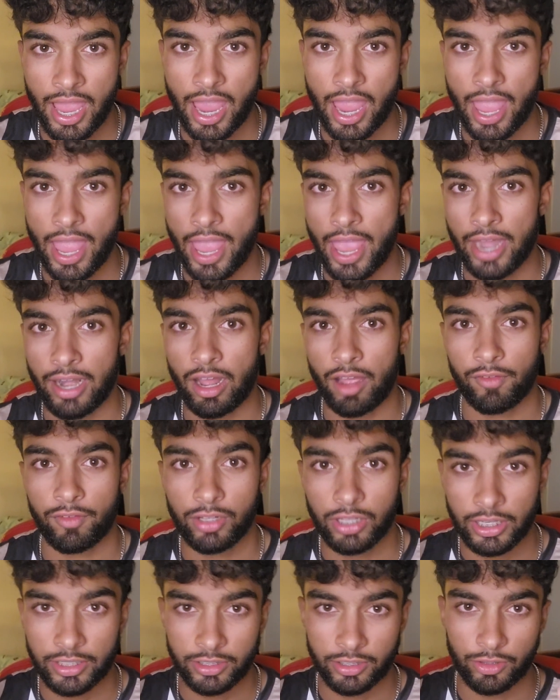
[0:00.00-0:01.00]
and I've
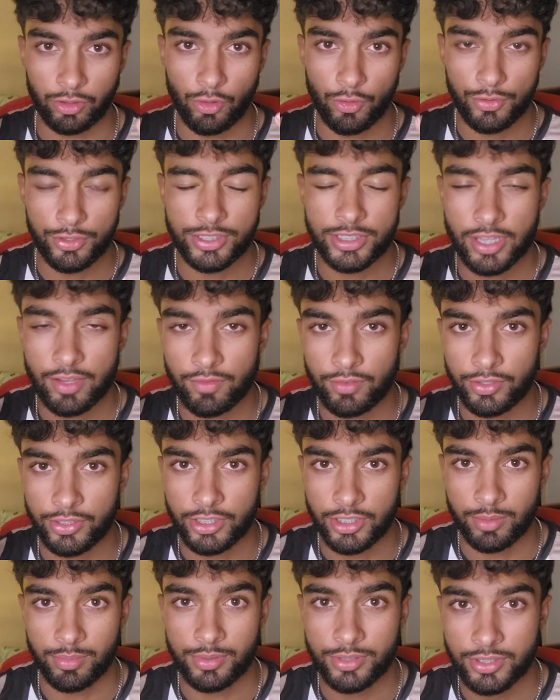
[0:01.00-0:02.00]
collected those 7
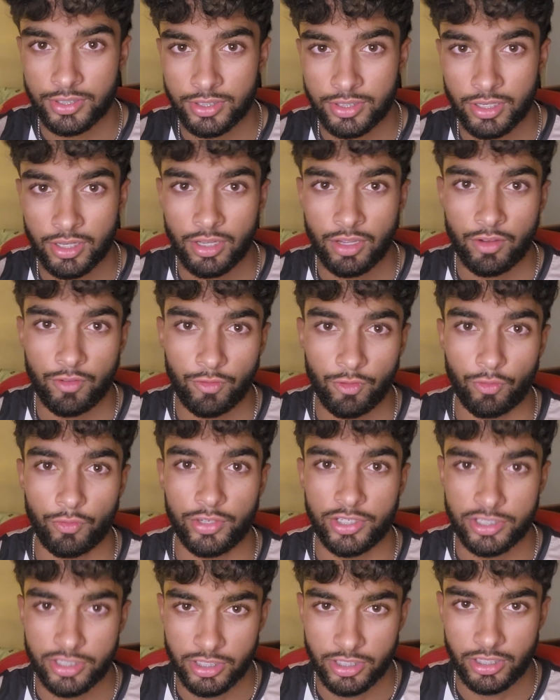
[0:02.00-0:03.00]
tips for
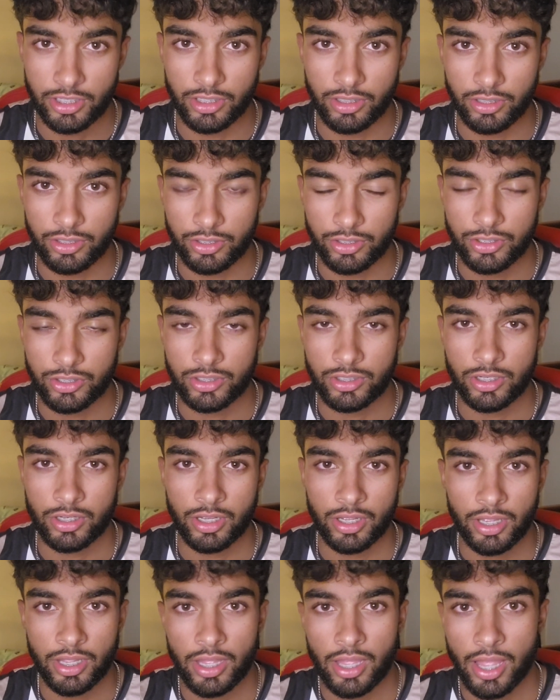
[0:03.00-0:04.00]
VCE English,
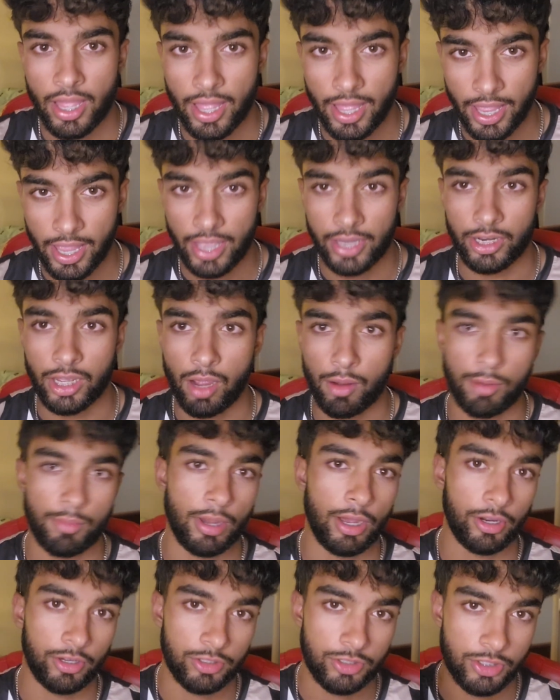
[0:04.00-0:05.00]
and I'm
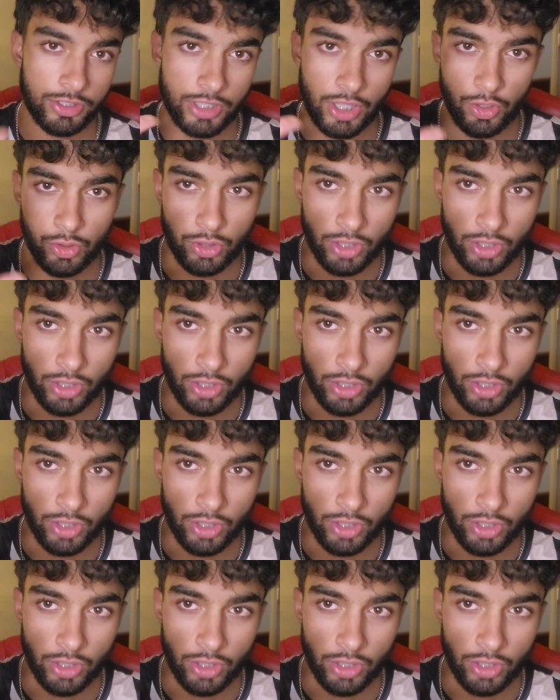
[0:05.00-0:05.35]
about to tell you